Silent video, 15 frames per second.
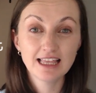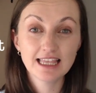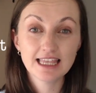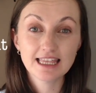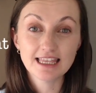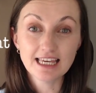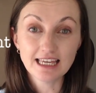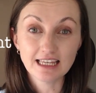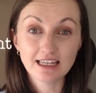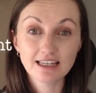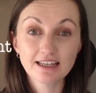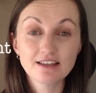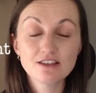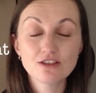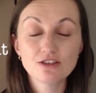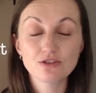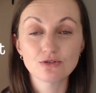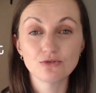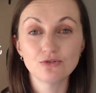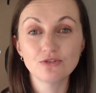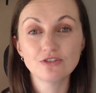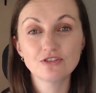think,
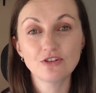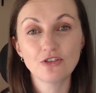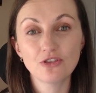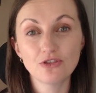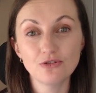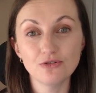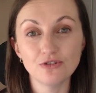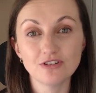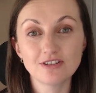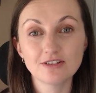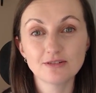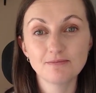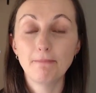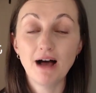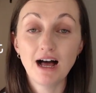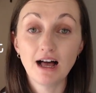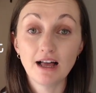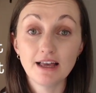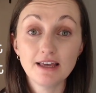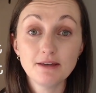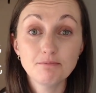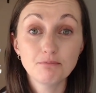thought, thought,
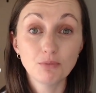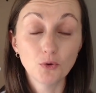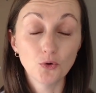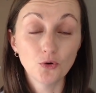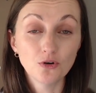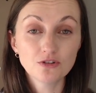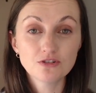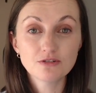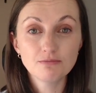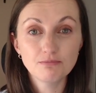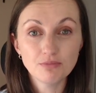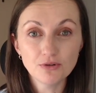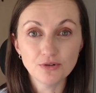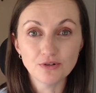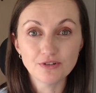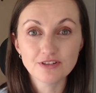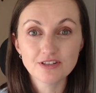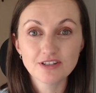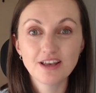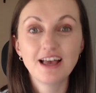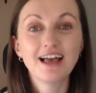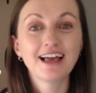buy, bought, bought,